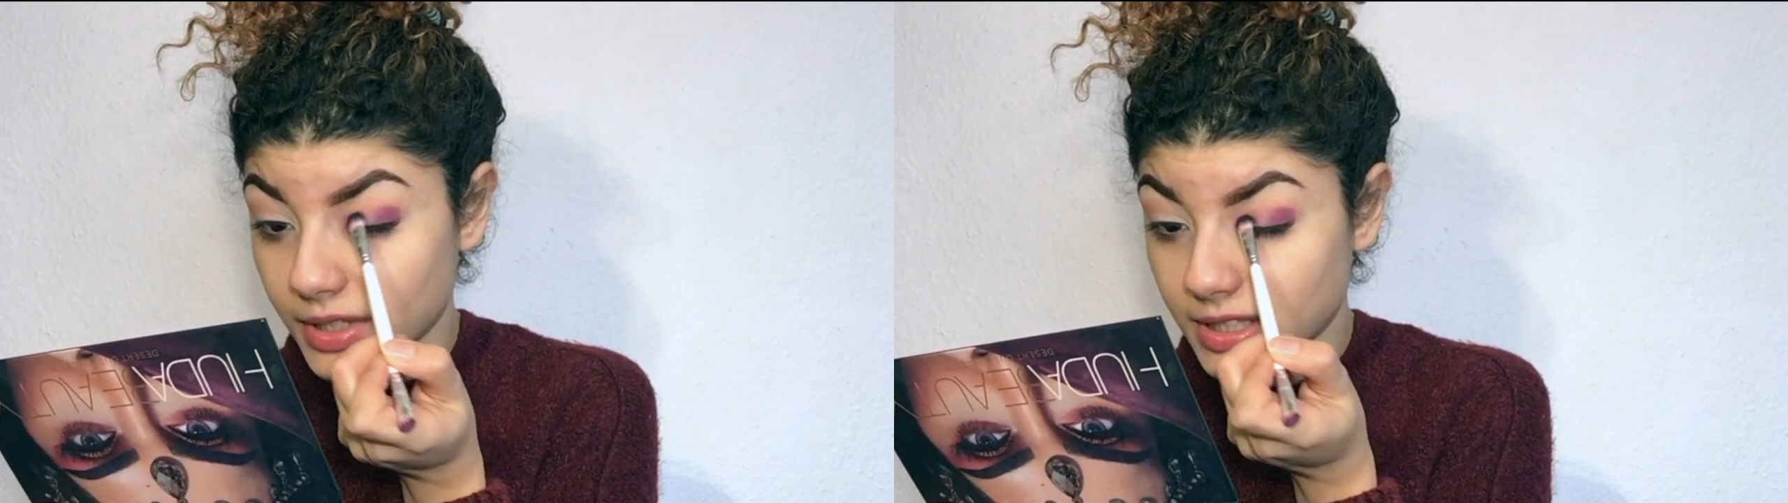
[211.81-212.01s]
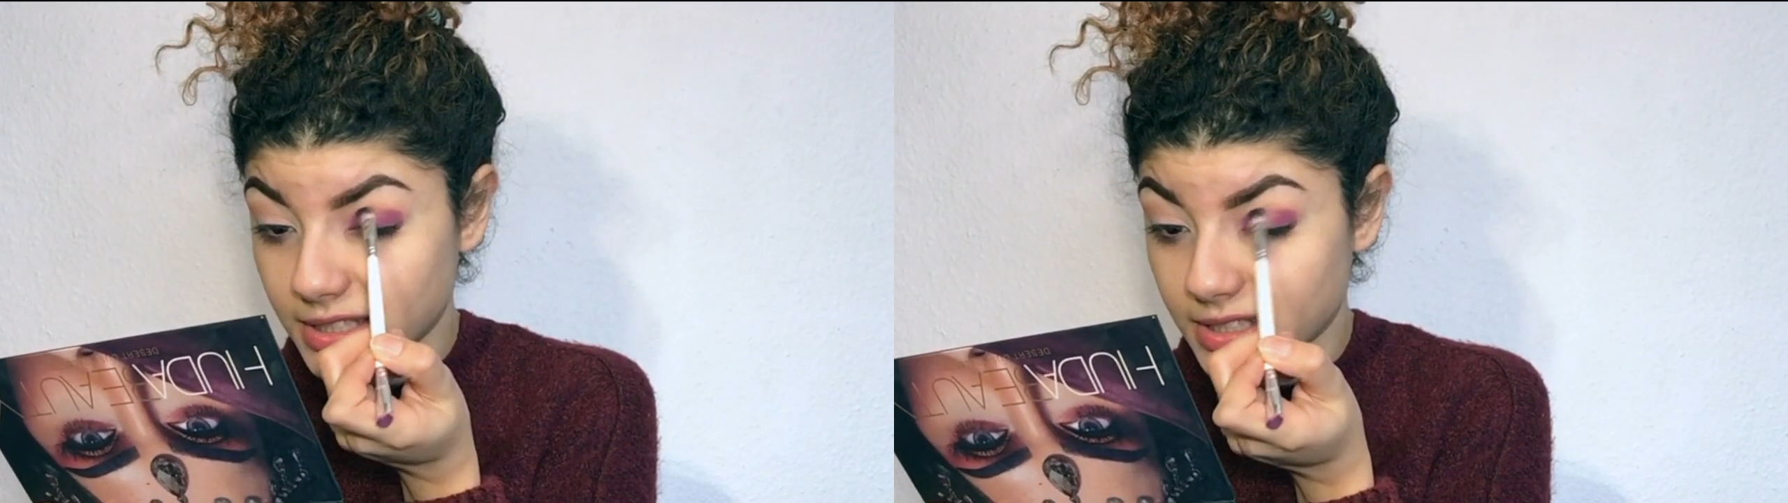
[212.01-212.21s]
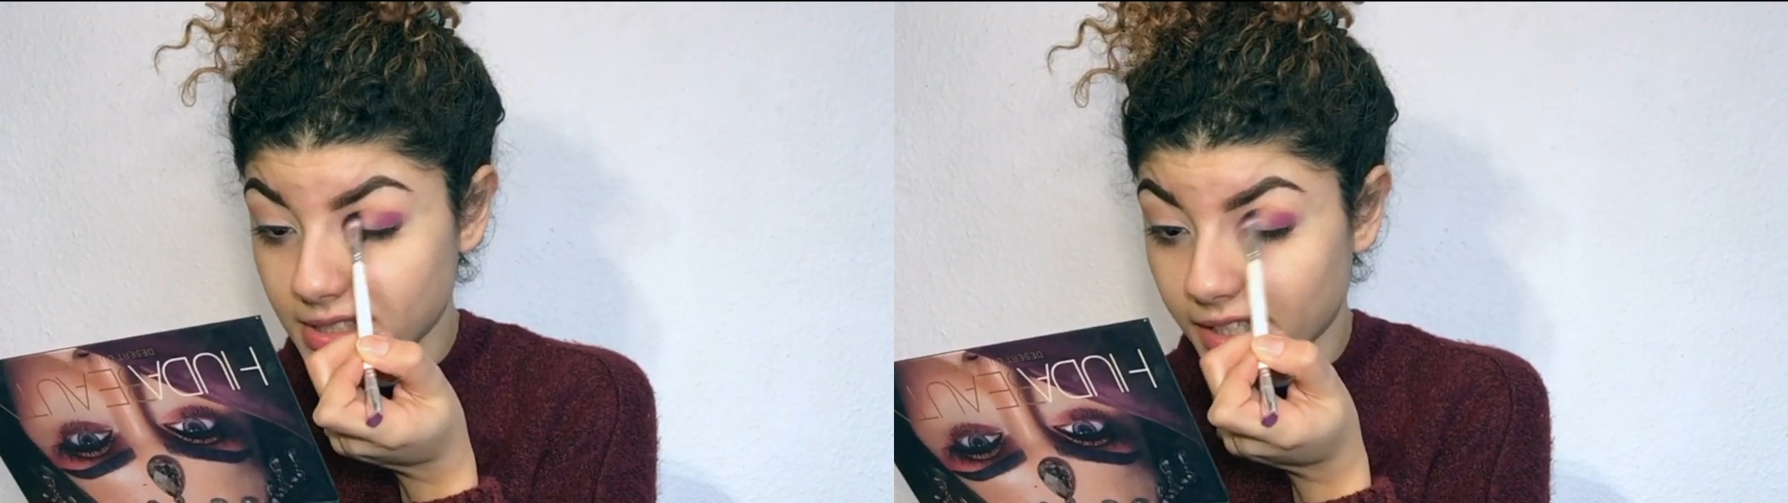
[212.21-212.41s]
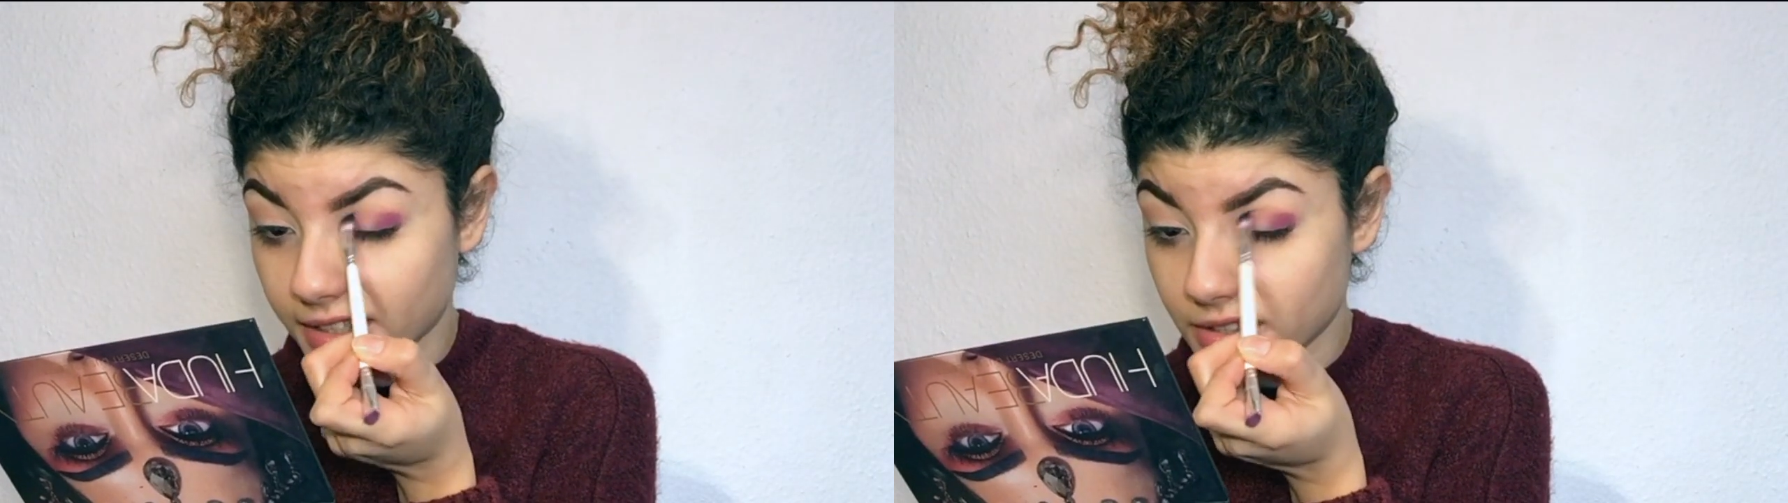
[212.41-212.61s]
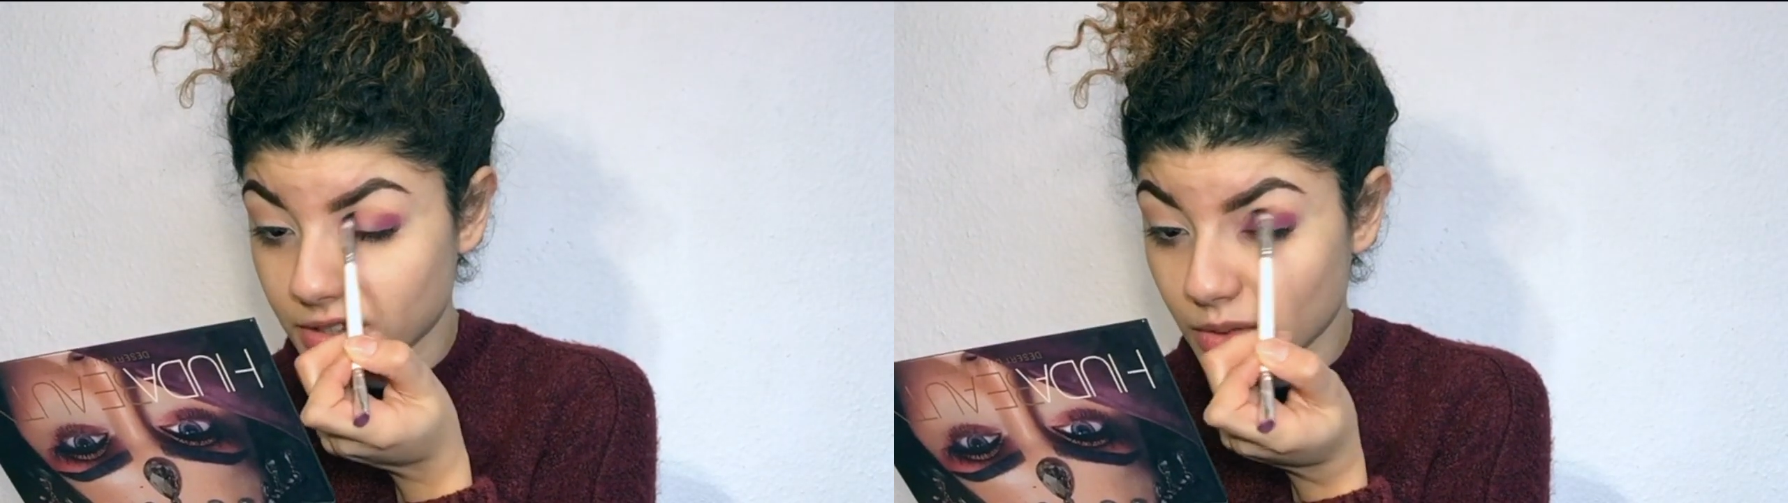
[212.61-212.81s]
but this is
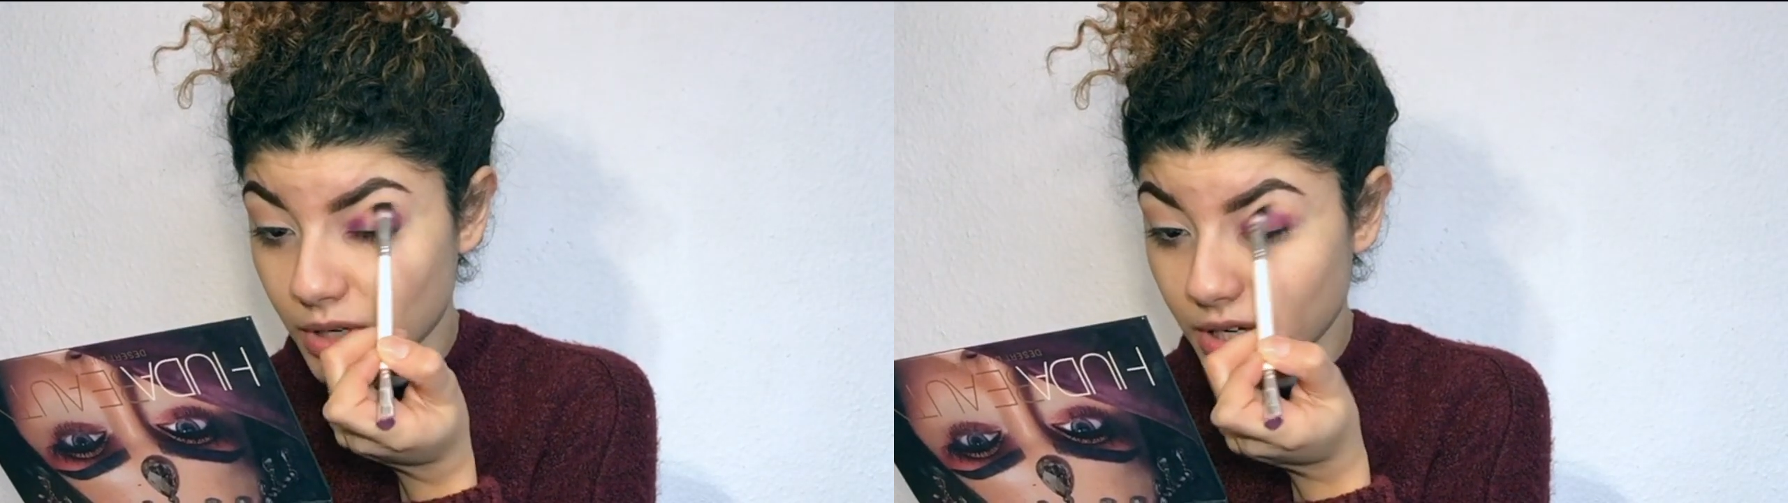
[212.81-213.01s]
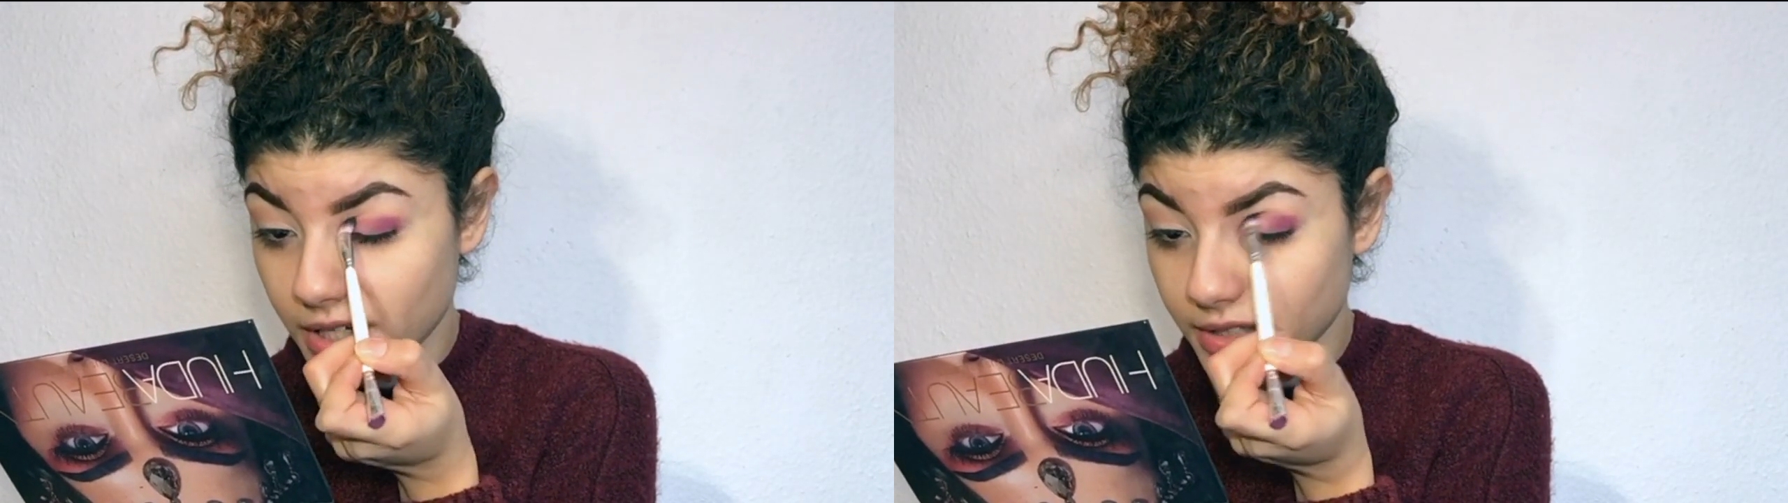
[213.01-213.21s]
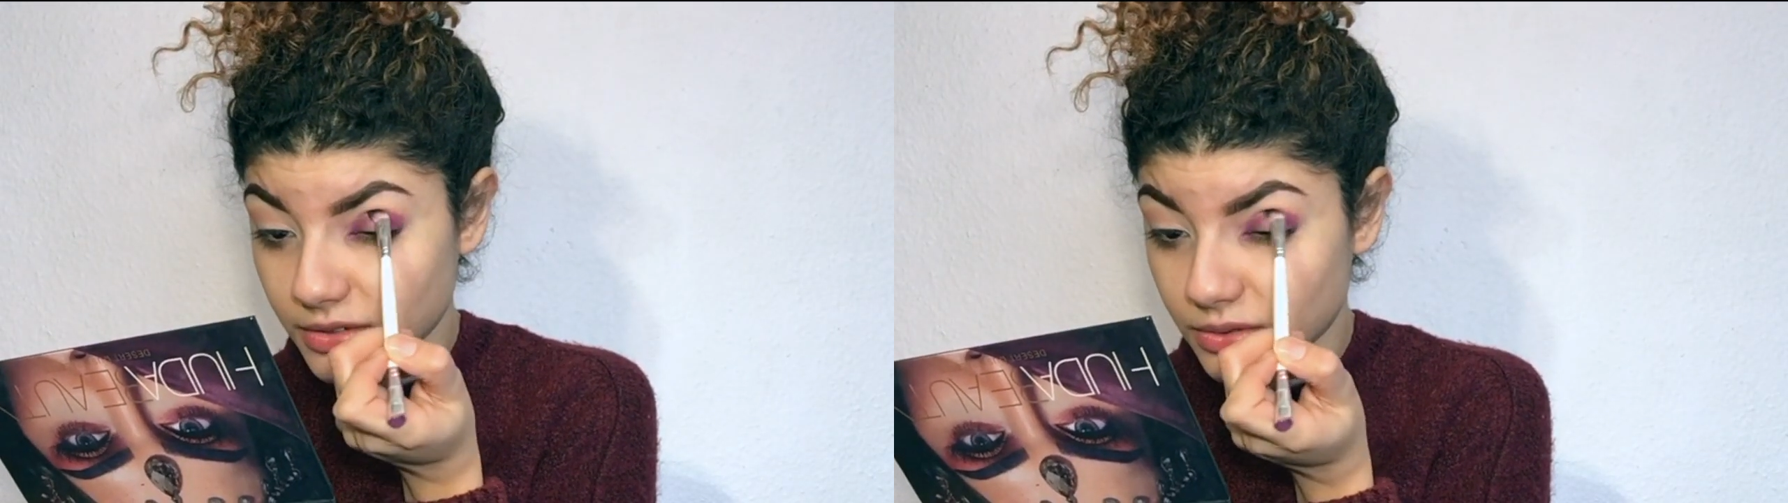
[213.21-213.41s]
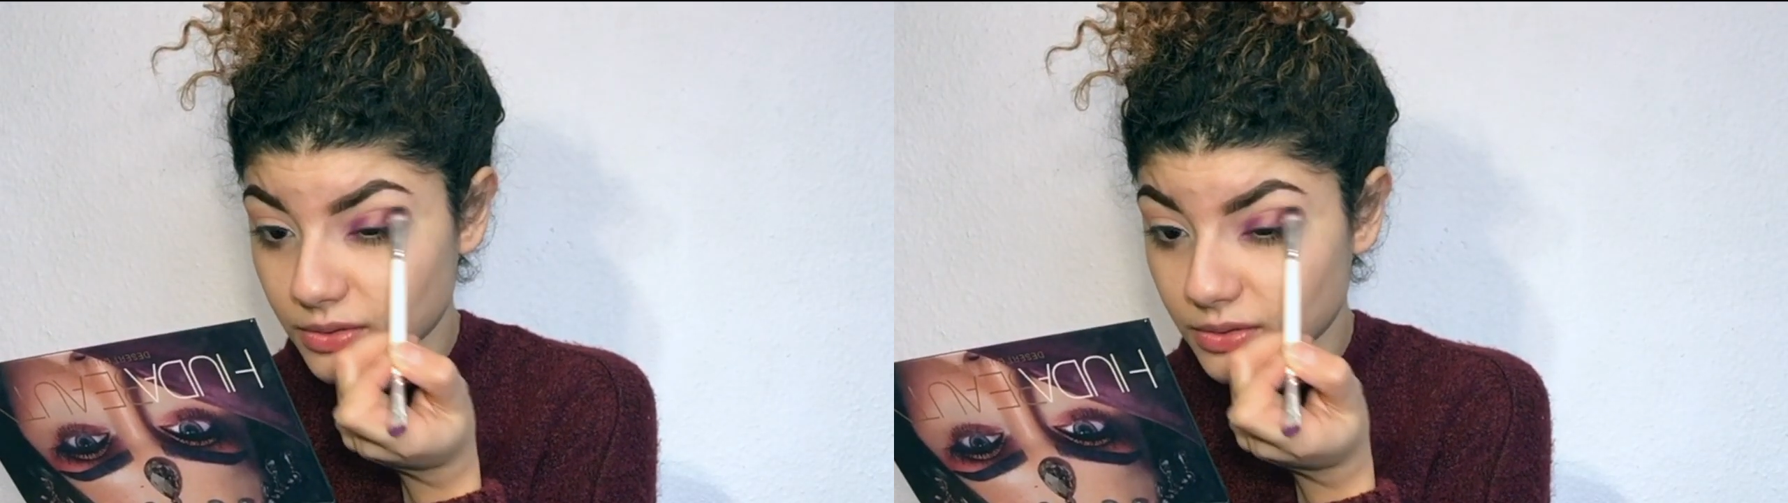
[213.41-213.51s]
like so hard